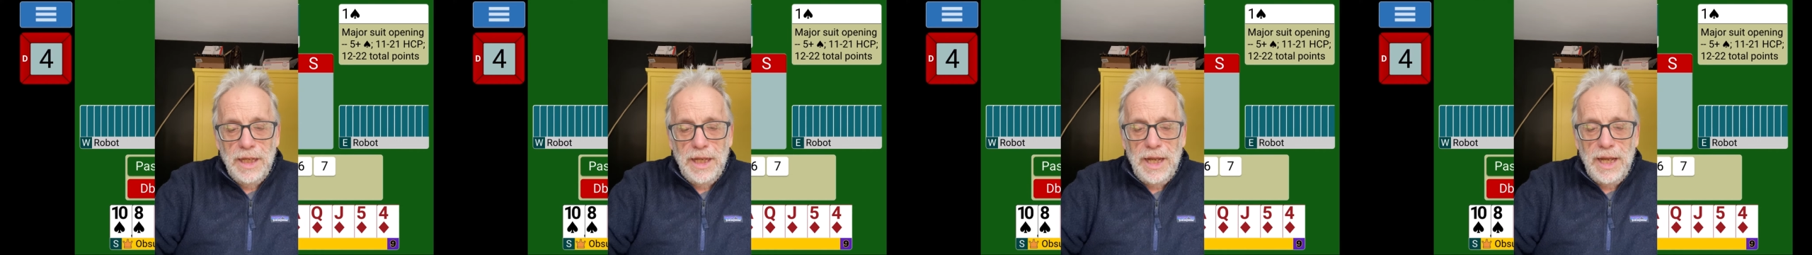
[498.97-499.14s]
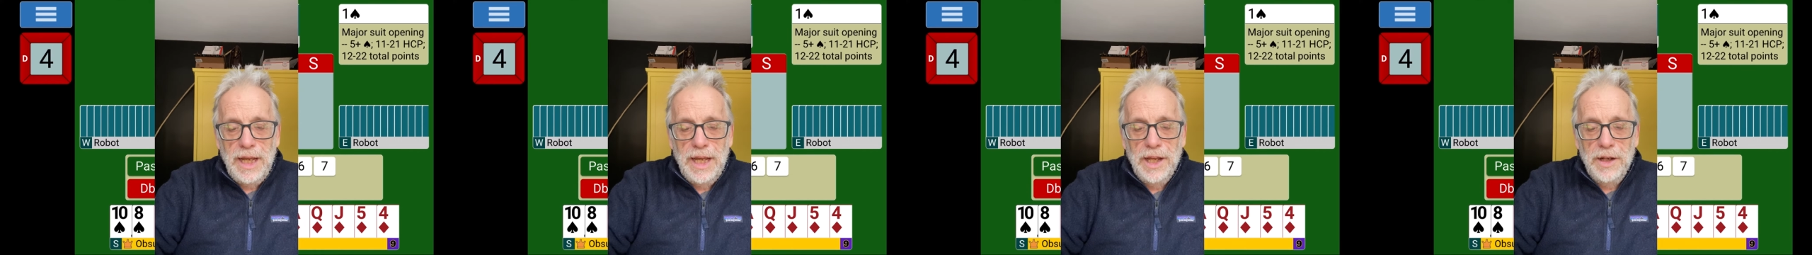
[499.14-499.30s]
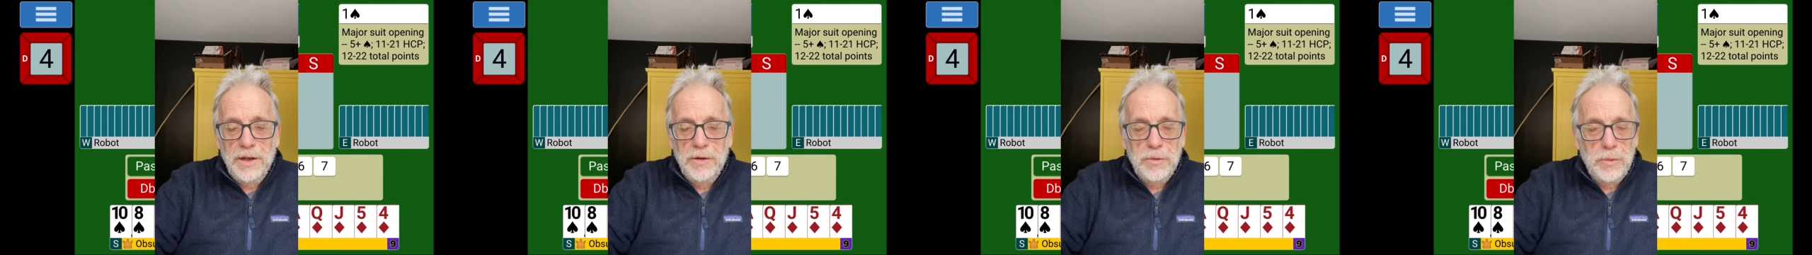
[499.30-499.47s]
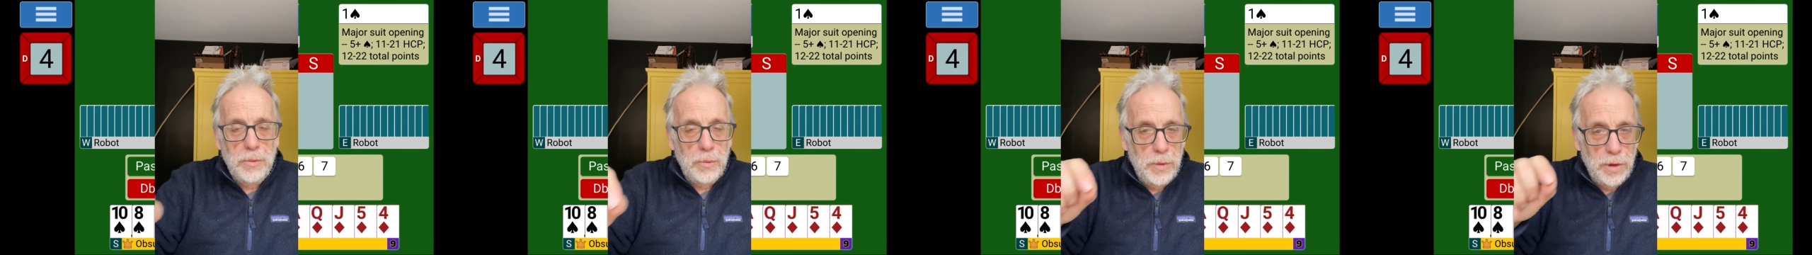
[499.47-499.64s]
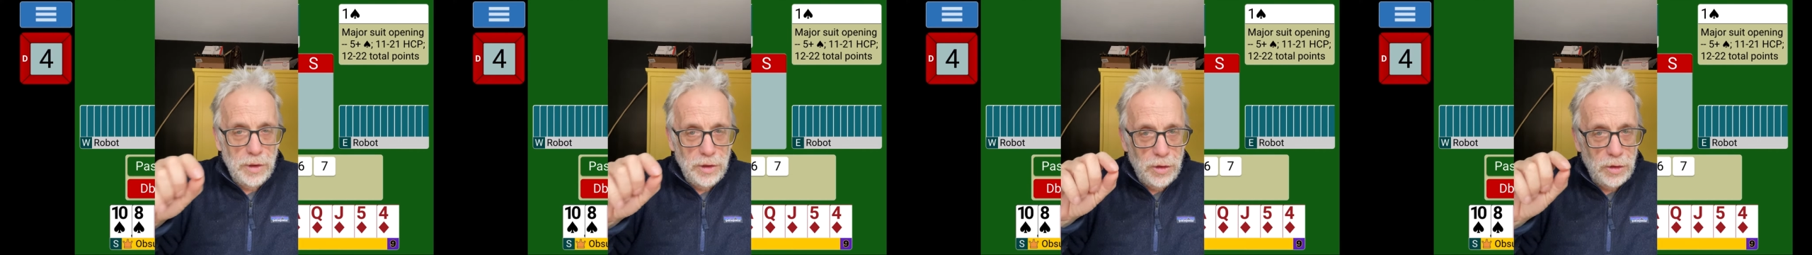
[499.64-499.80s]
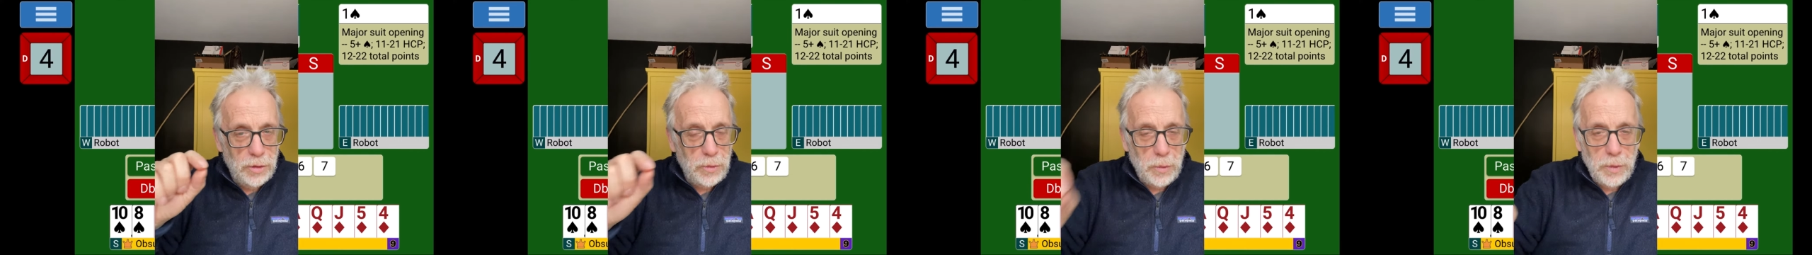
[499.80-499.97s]
and will
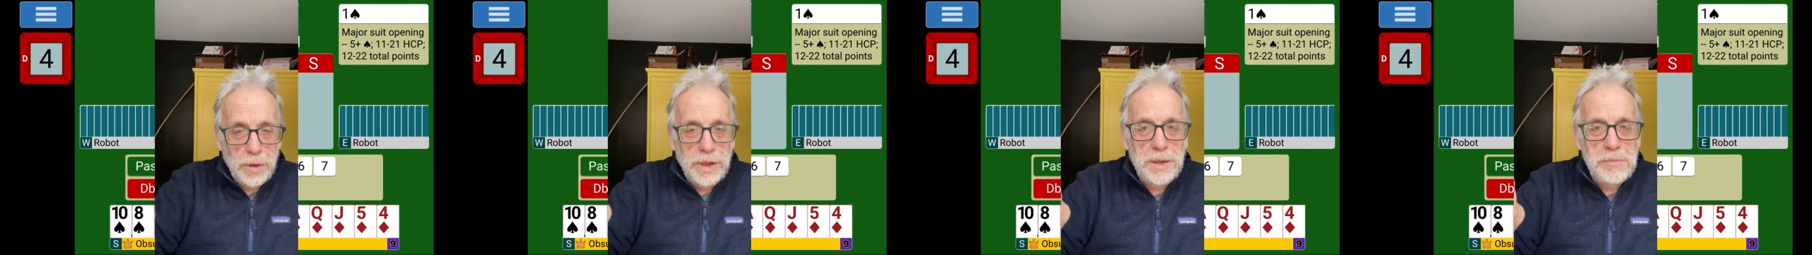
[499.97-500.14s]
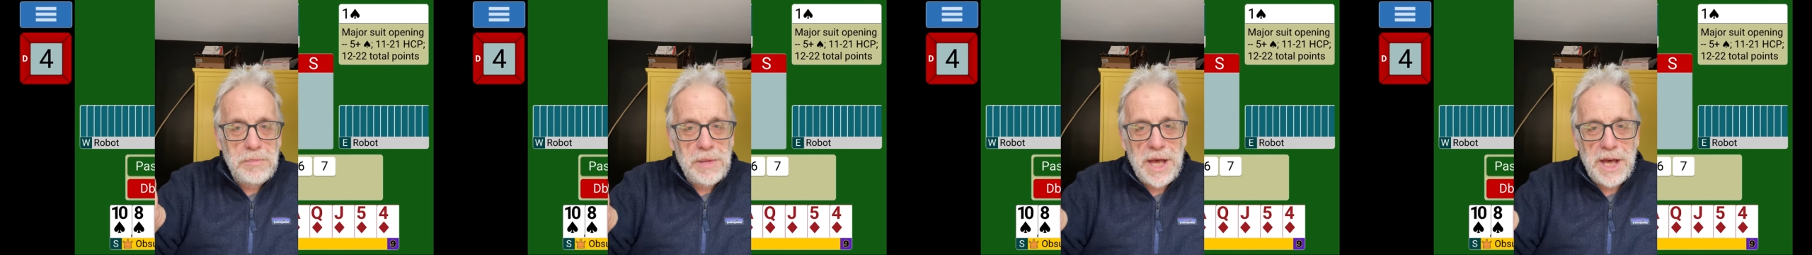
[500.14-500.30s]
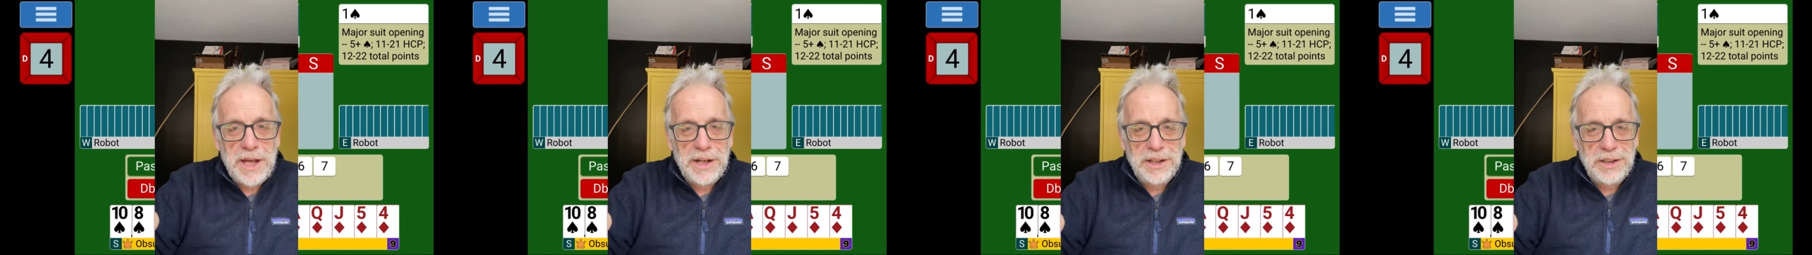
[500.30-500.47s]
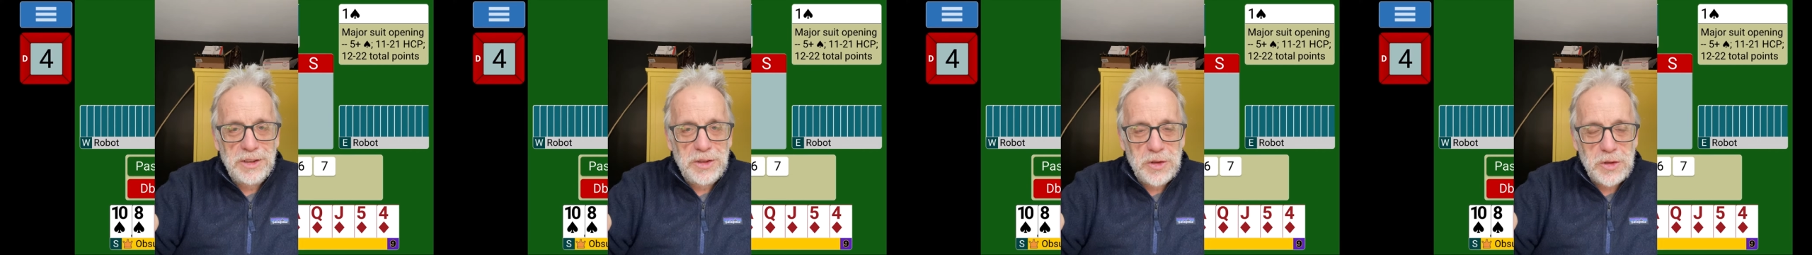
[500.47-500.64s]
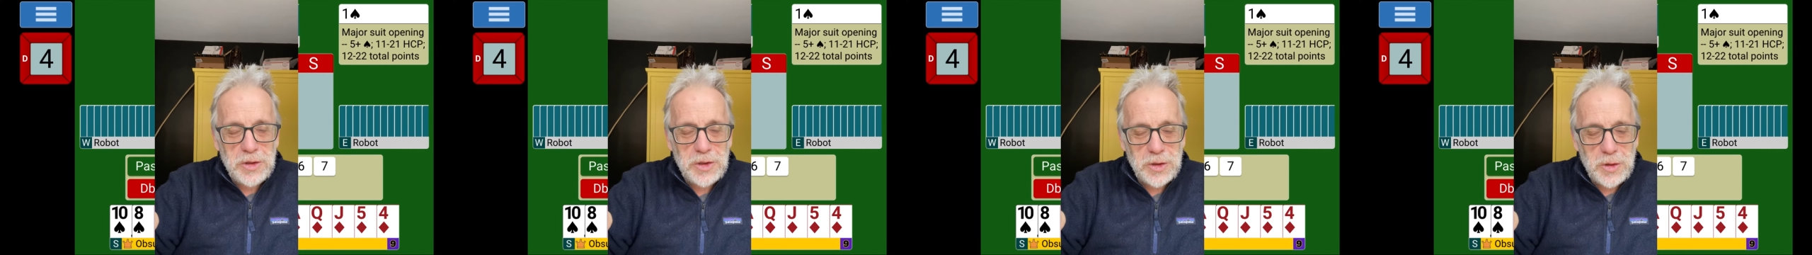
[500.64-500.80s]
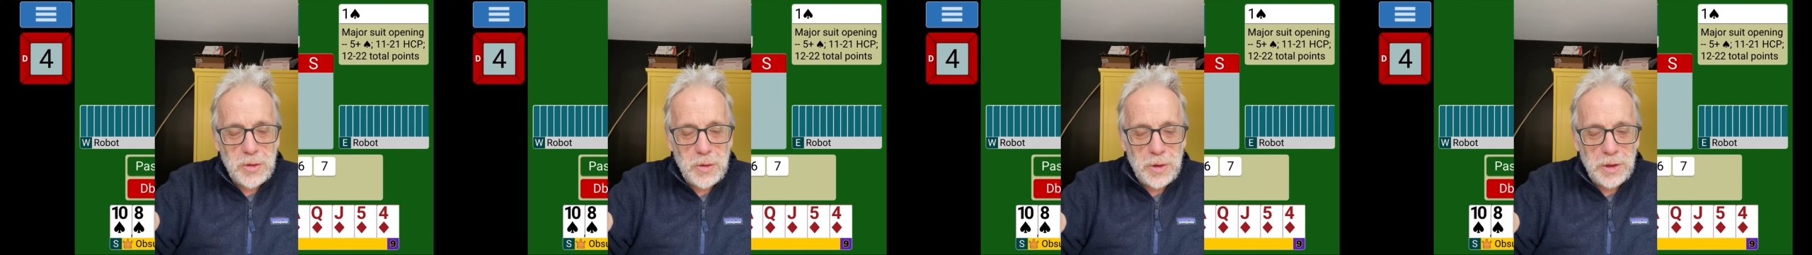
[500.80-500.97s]
look really bad on your
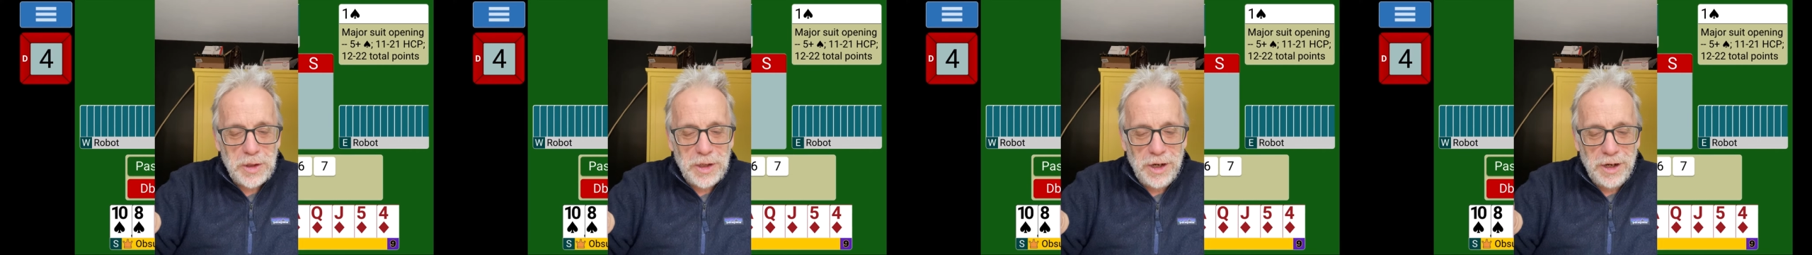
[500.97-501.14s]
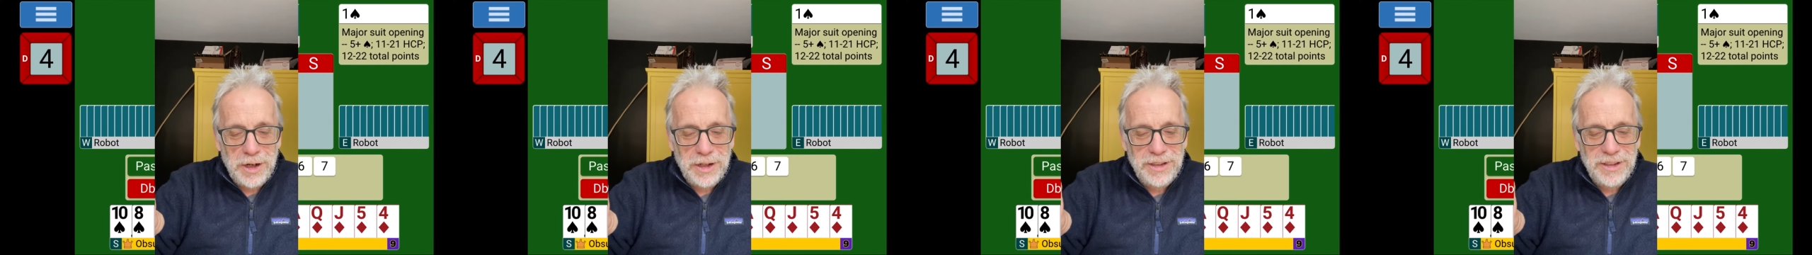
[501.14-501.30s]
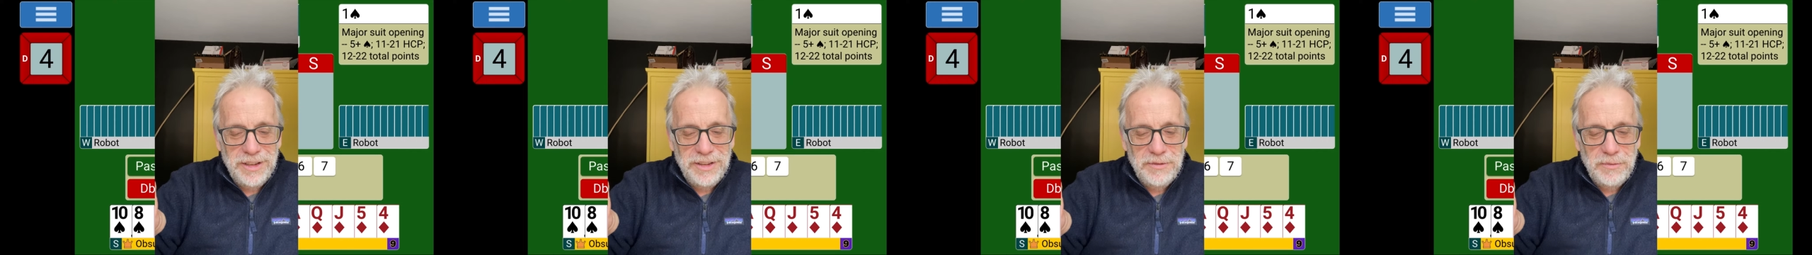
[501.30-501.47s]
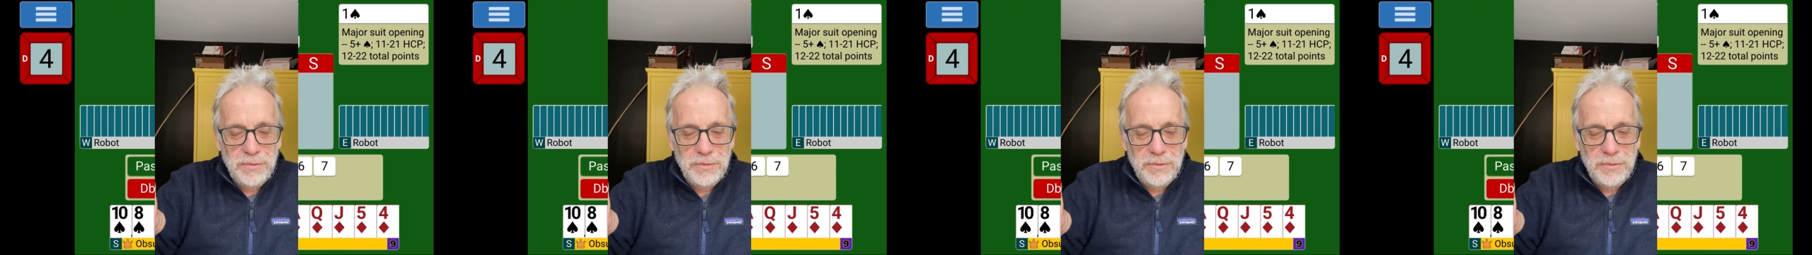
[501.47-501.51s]
scorecard.